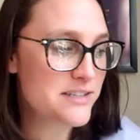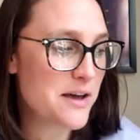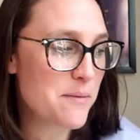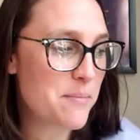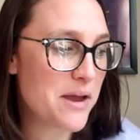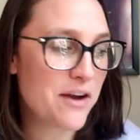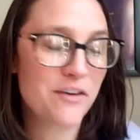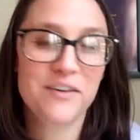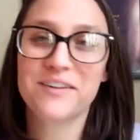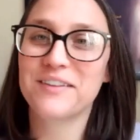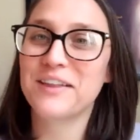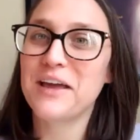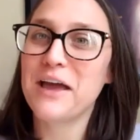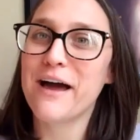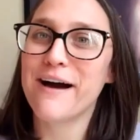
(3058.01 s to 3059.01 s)

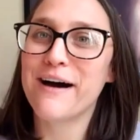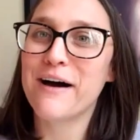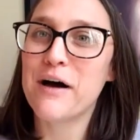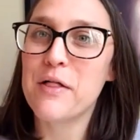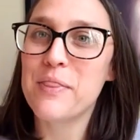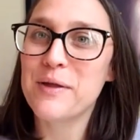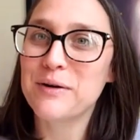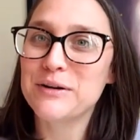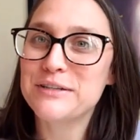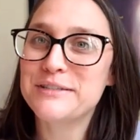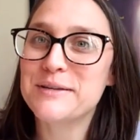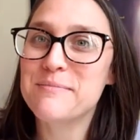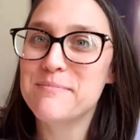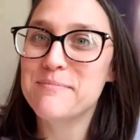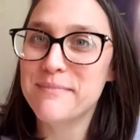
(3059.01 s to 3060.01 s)
Apparently, there is
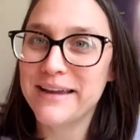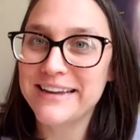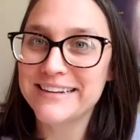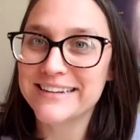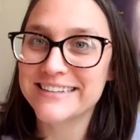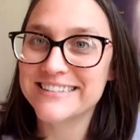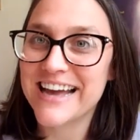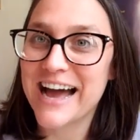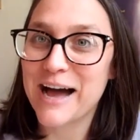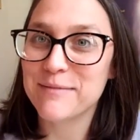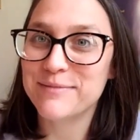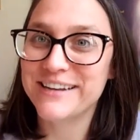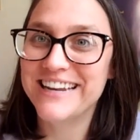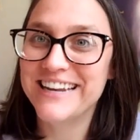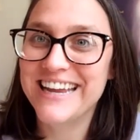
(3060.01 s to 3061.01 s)
some maintenance
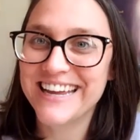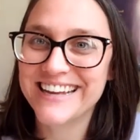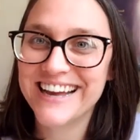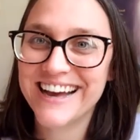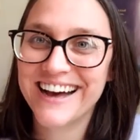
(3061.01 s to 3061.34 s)
happening